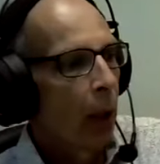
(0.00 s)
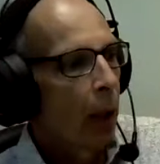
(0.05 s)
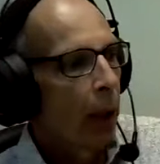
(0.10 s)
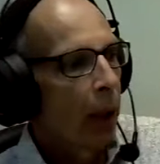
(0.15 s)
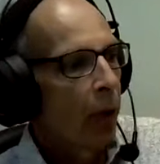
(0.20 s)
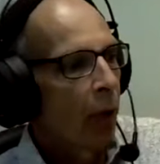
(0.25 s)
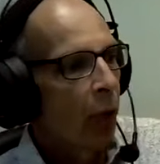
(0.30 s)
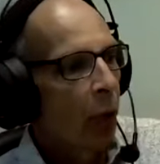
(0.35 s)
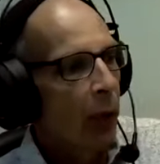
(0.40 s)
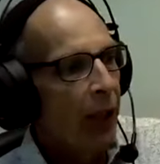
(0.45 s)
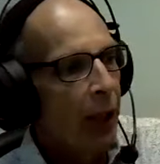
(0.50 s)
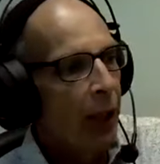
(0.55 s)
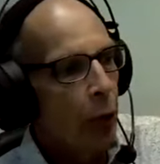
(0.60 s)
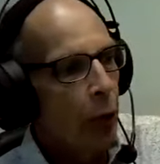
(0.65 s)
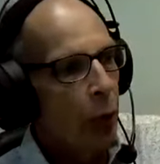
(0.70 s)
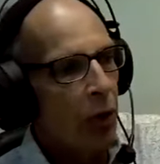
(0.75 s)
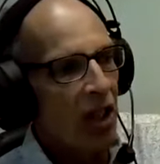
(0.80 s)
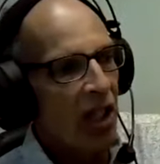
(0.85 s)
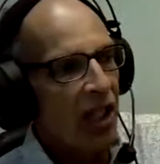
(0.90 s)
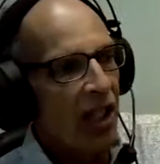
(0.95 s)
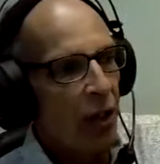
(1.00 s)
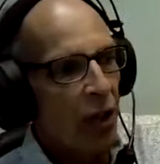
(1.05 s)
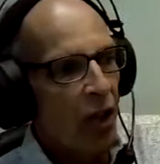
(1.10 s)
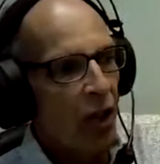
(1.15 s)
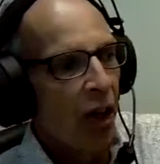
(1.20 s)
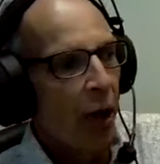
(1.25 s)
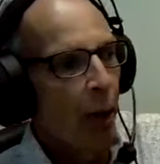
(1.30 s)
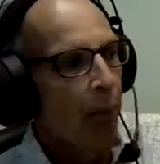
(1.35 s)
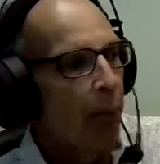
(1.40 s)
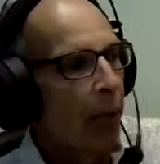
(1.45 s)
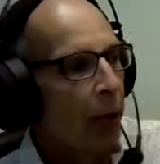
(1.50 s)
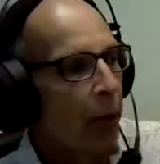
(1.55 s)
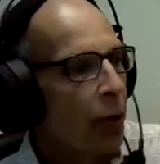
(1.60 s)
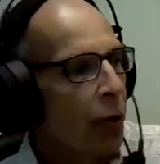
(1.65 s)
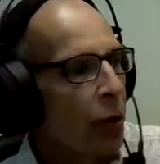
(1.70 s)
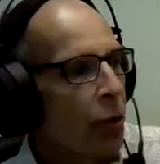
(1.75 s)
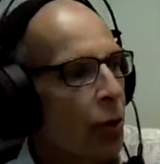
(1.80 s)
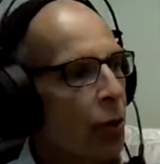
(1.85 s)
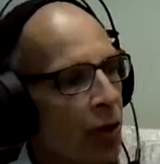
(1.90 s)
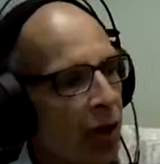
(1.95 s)
If we use these
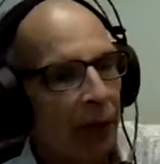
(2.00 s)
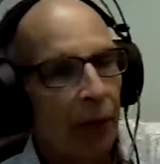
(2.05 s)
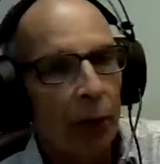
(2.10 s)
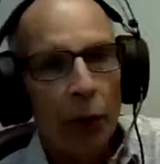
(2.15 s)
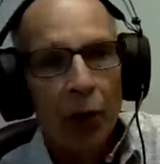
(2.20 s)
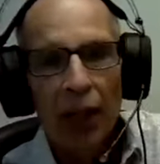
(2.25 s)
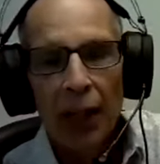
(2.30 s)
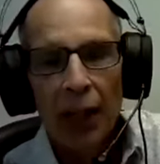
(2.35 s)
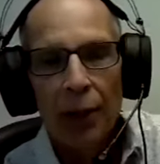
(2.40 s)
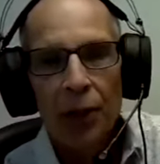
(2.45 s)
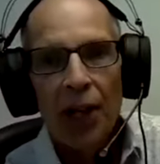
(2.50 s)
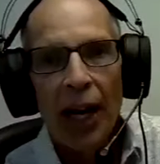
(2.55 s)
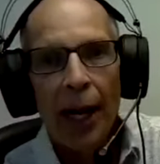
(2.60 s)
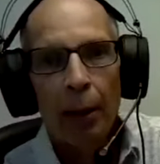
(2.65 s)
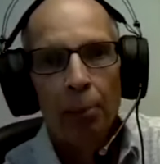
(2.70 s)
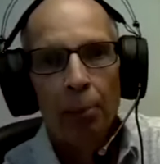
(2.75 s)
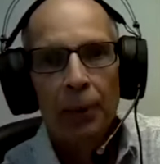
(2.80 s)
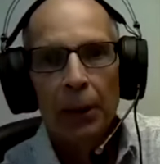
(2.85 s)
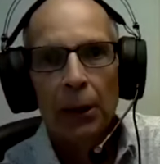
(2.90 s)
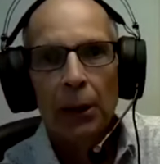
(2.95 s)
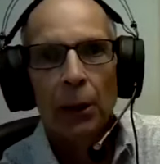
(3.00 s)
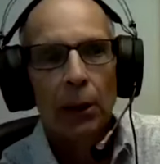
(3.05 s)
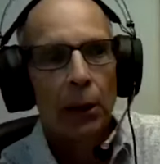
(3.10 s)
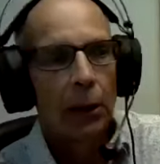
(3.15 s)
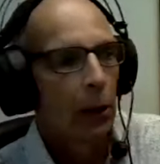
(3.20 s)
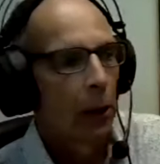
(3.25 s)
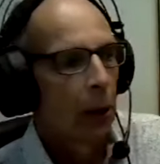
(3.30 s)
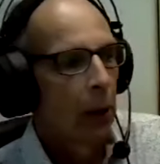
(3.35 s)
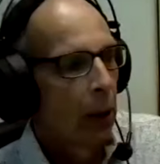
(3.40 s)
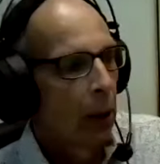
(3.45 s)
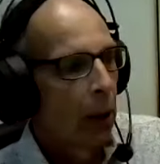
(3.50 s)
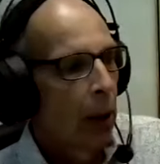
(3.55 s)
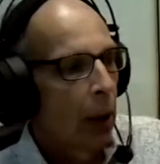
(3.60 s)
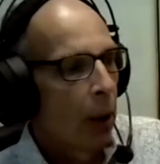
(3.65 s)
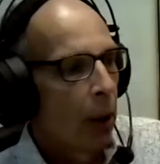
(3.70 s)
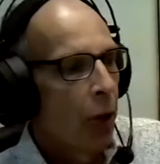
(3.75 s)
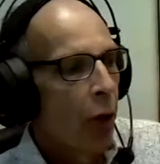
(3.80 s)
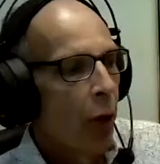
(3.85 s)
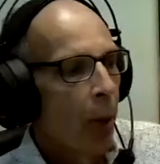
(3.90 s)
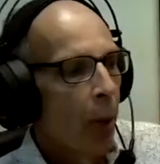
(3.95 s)
numbers, several things happen.
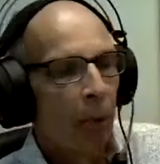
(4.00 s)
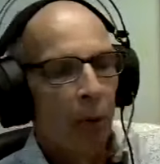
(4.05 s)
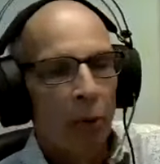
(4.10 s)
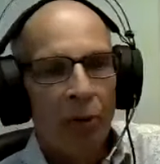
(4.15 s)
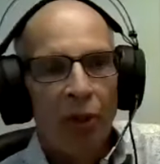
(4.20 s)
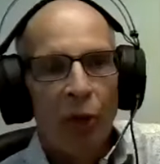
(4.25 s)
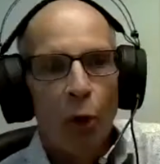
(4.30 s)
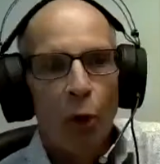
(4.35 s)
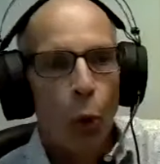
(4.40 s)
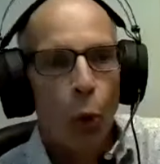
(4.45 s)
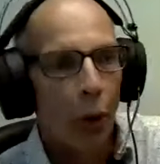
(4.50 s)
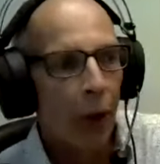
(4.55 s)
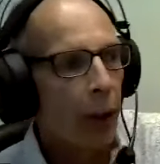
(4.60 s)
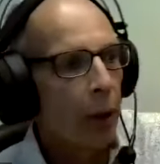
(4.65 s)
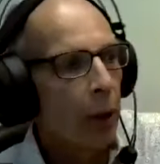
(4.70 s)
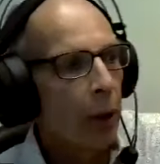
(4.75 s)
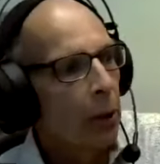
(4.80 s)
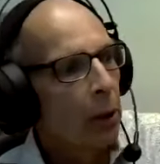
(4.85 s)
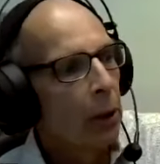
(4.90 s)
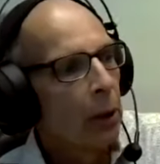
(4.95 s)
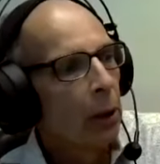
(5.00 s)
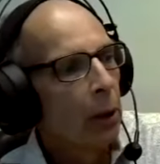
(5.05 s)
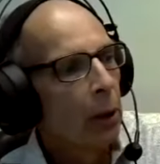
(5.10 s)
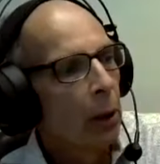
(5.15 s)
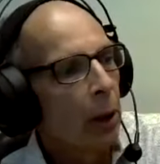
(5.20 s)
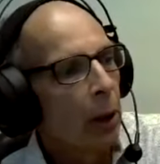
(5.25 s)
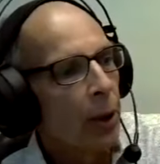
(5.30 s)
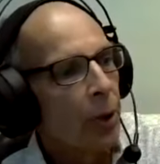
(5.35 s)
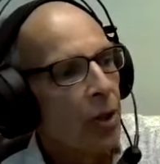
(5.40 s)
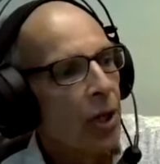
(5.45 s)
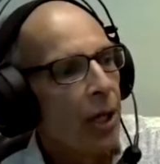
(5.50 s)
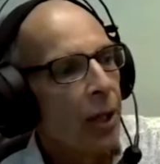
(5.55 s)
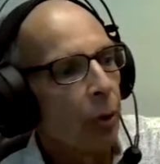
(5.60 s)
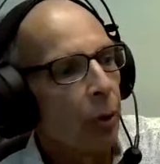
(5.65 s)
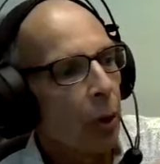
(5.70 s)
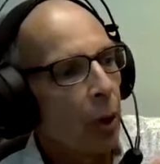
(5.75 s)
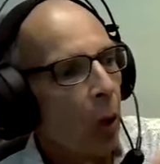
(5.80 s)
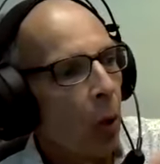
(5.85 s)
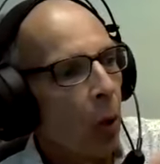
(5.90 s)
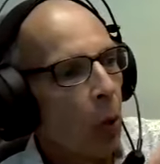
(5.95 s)
Number 4,
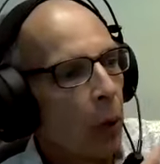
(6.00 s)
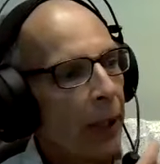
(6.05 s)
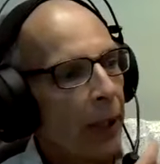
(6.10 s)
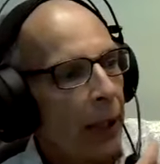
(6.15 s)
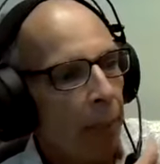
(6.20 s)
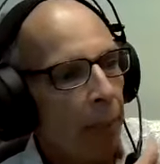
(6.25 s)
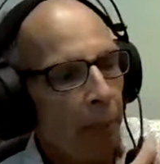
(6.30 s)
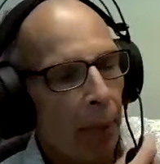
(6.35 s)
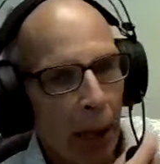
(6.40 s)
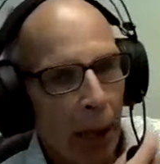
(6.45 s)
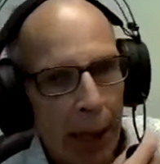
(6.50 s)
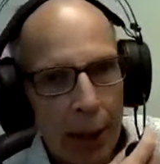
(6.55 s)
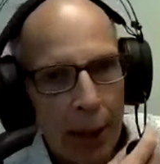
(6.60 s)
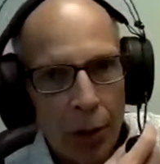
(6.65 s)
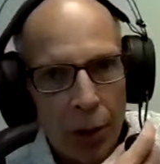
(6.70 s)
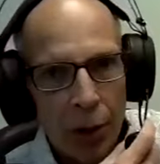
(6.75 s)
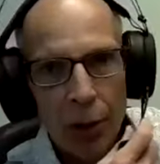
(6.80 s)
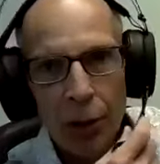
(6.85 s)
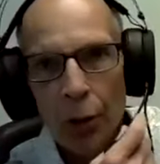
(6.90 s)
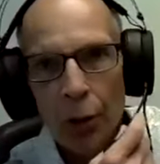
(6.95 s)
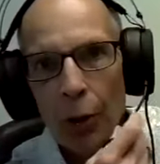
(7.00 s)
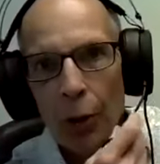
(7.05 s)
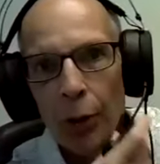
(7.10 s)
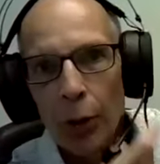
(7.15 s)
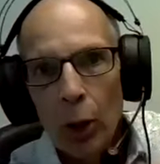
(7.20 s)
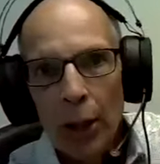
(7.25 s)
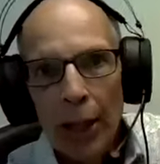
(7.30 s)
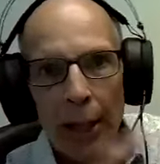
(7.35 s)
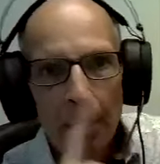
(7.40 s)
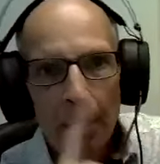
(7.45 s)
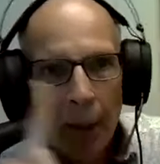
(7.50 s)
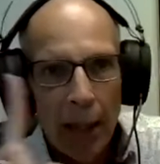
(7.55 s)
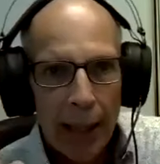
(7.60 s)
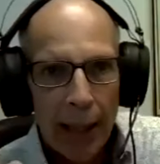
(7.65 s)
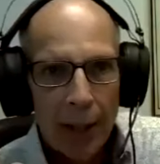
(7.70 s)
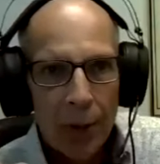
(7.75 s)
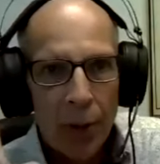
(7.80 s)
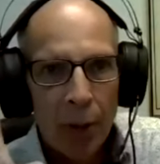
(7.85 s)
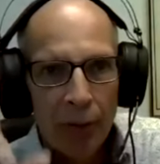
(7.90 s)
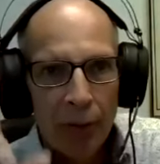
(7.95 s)
acetylcholine binds the sarcolemma.
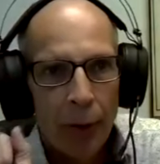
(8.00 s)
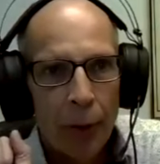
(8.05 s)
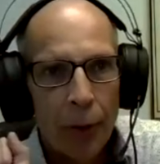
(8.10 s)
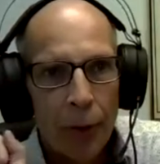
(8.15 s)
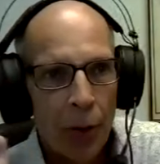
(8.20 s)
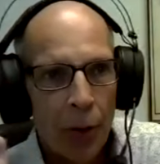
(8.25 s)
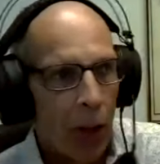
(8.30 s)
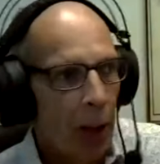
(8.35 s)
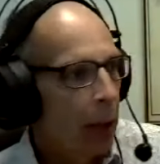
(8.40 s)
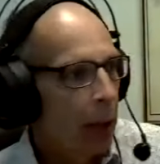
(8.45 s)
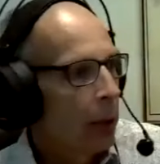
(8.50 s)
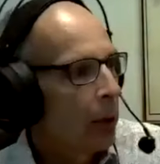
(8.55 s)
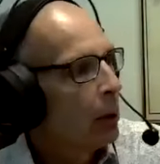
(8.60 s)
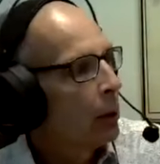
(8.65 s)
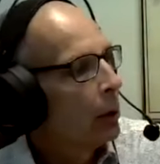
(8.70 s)
That's the first thing.